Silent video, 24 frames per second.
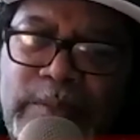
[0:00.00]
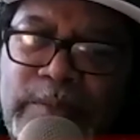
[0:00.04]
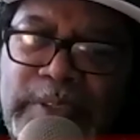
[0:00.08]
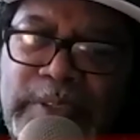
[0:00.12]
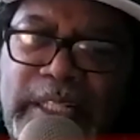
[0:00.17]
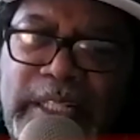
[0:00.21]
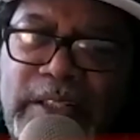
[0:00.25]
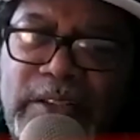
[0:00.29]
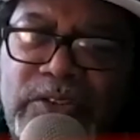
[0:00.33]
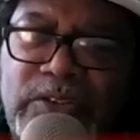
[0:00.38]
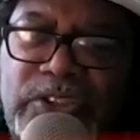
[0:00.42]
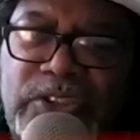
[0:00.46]

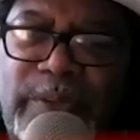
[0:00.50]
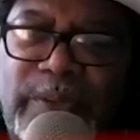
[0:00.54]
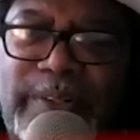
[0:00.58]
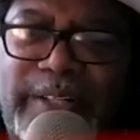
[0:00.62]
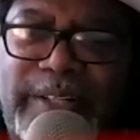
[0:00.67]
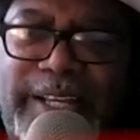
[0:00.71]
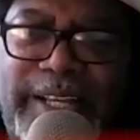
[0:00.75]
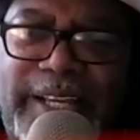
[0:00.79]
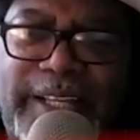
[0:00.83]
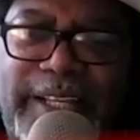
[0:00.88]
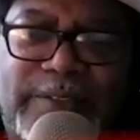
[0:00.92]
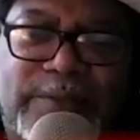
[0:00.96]
they don't show her
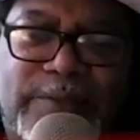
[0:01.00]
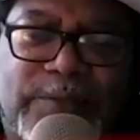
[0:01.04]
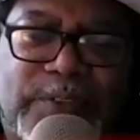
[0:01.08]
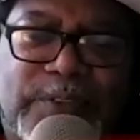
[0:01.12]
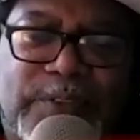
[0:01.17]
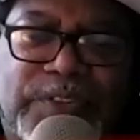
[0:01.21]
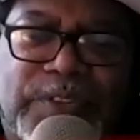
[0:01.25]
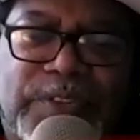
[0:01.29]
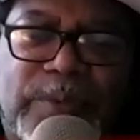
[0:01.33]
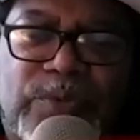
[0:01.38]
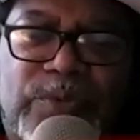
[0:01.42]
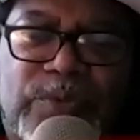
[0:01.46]
head for
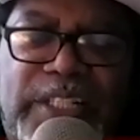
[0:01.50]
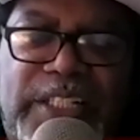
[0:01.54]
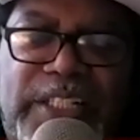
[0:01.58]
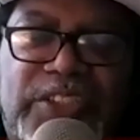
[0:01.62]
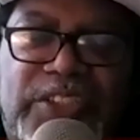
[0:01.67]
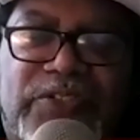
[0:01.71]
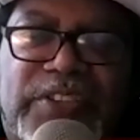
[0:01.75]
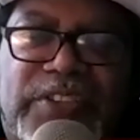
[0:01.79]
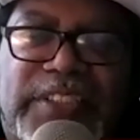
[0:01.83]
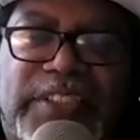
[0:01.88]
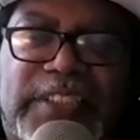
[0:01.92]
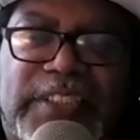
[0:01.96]
some
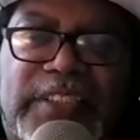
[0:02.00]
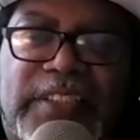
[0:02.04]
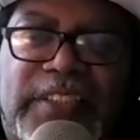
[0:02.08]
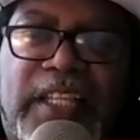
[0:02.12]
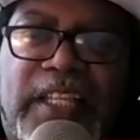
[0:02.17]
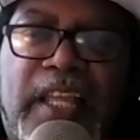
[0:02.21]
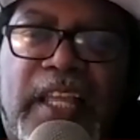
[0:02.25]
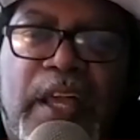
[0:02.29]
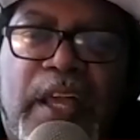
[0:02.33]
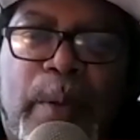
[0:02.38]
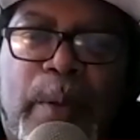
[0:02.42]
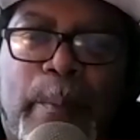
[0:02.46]
strange reason.
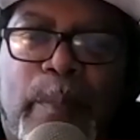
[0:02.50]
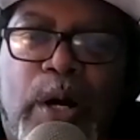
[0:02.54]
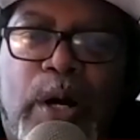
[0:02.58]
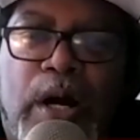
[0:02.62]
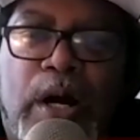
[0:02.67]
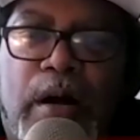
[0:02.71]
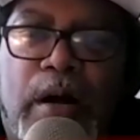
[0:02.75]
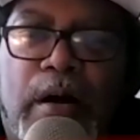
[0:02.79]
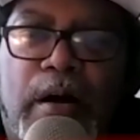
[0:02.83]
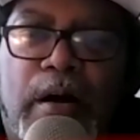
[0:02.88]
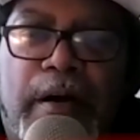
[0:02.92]
But